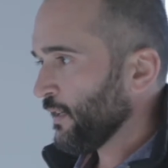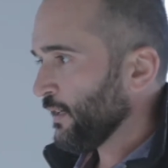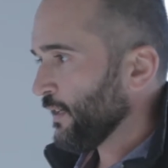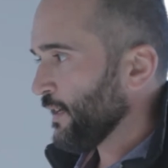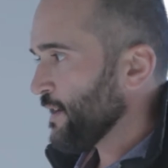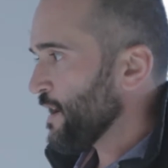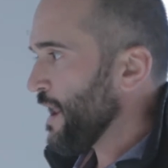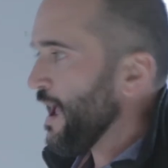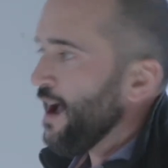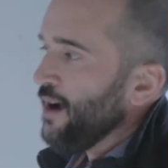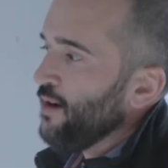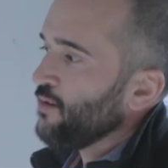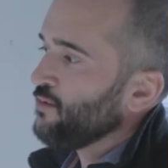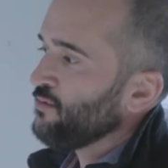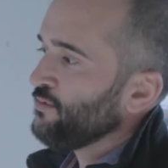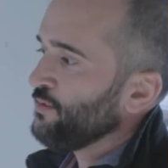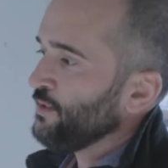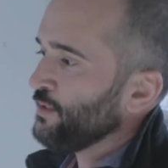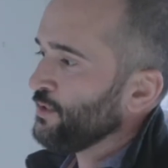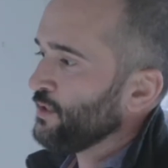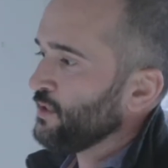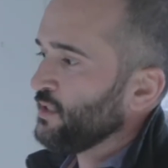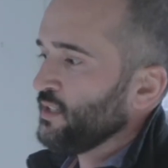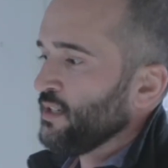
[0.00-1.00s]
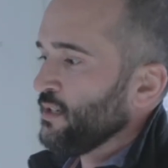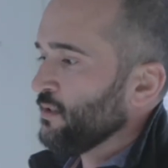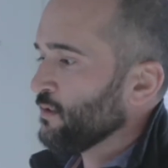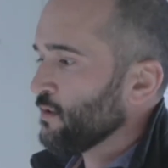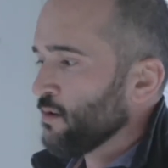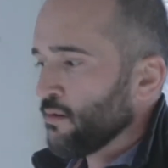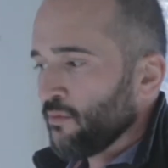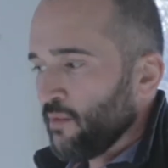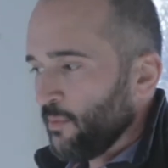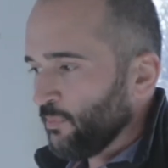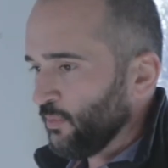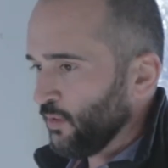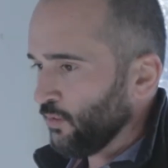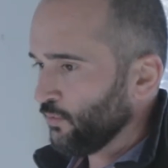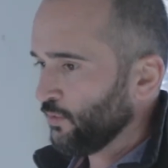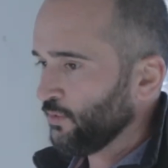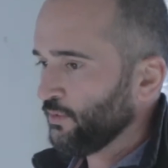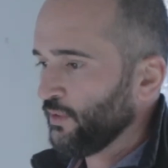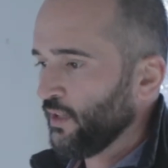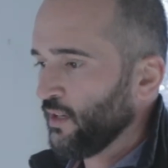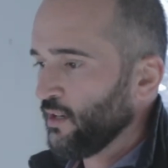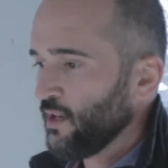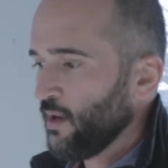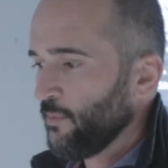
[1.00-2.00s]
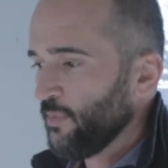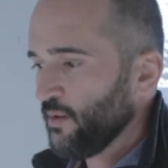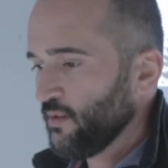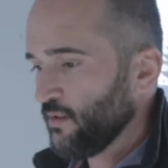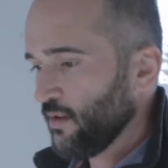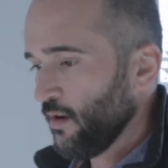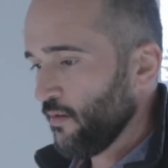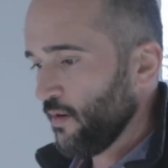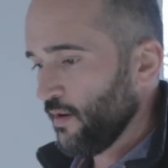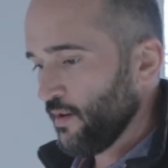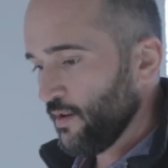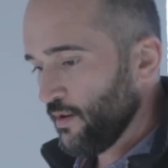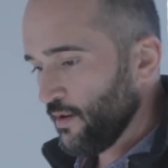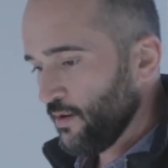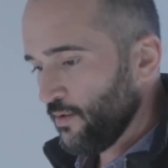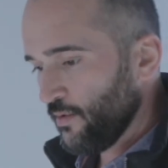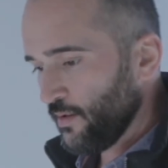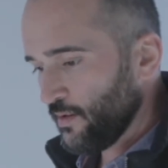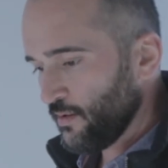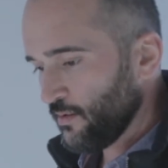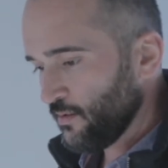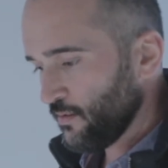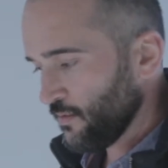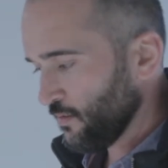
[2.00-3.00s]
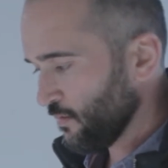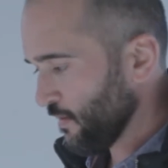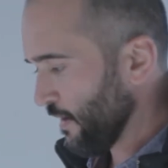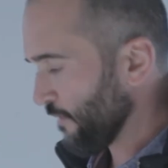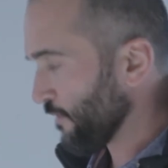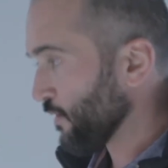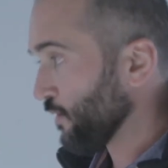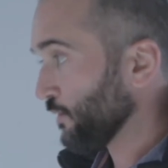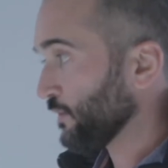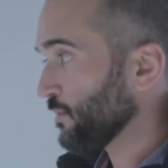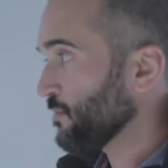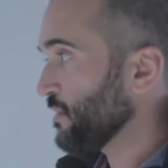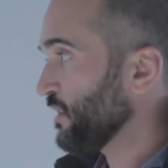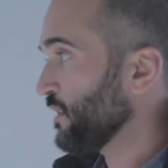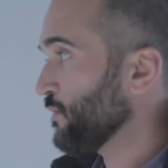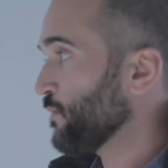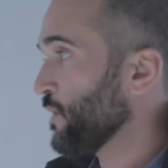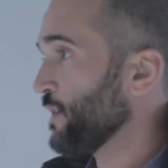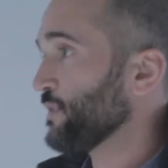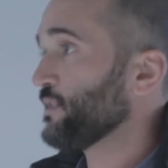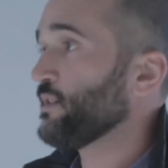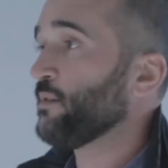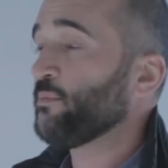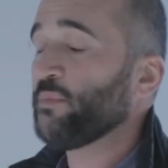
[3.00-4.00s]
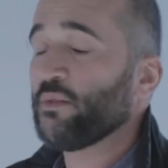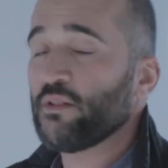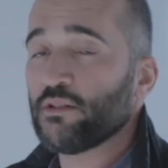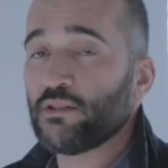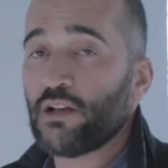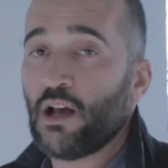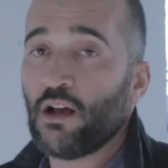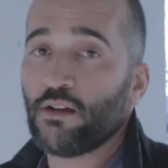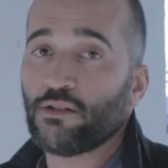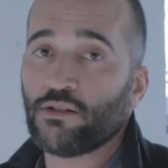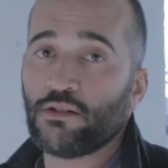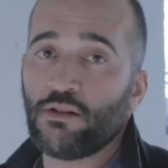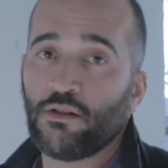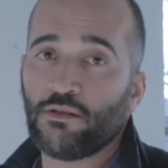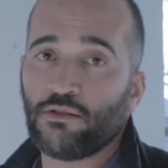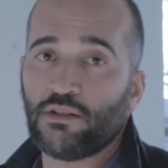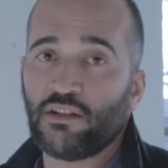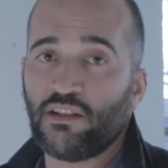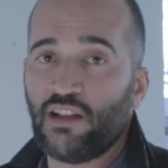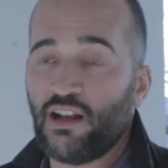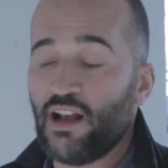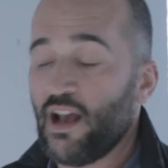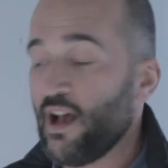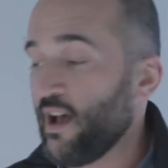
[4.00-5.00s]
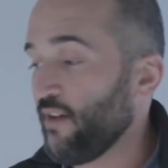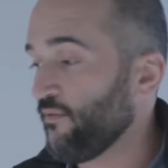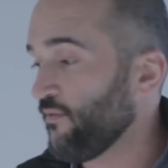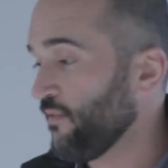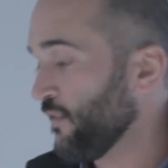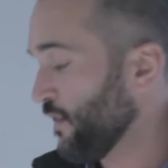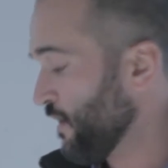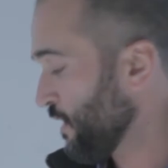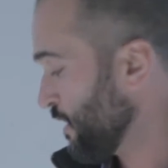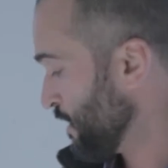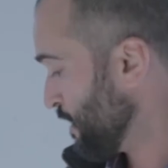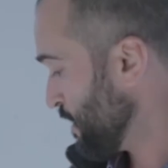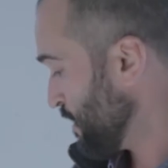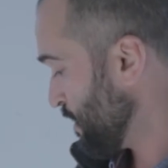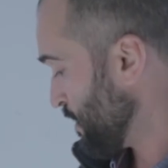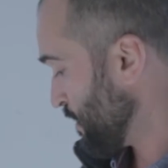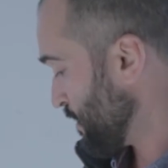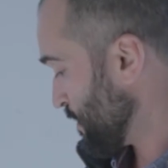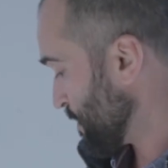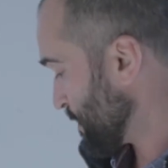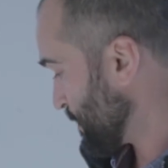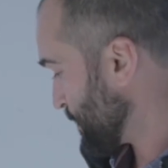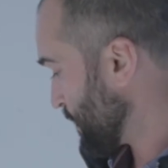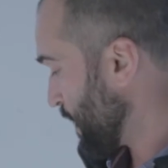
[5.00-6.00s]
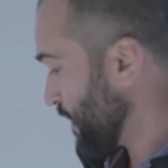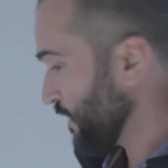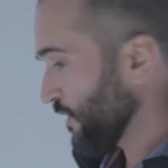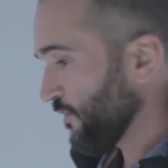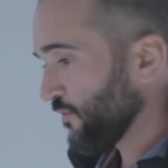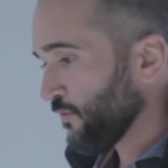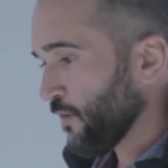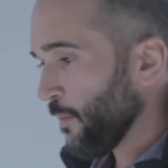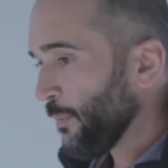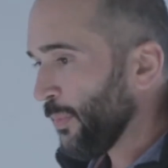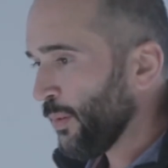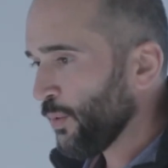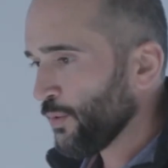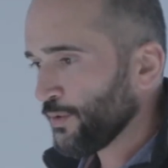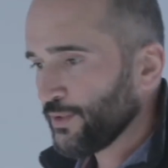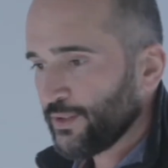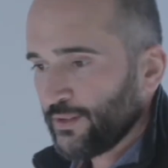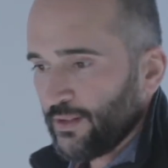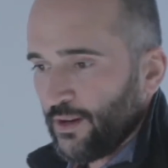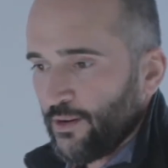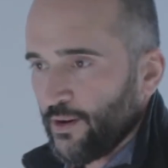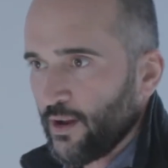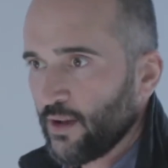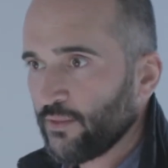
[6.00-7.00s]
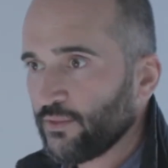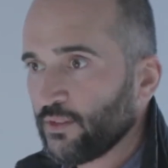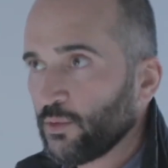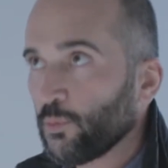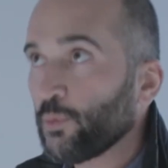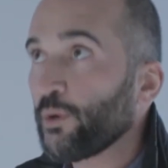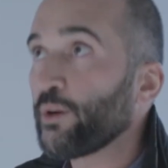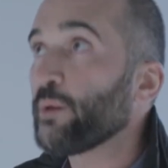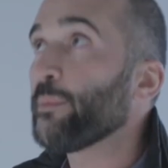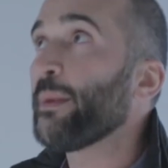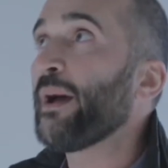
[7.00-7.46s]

and now it's just easier to rip the whole thing up and do it new, and whoever ultimately winds up in this house knows that they have a solid front porch that they don't have to worry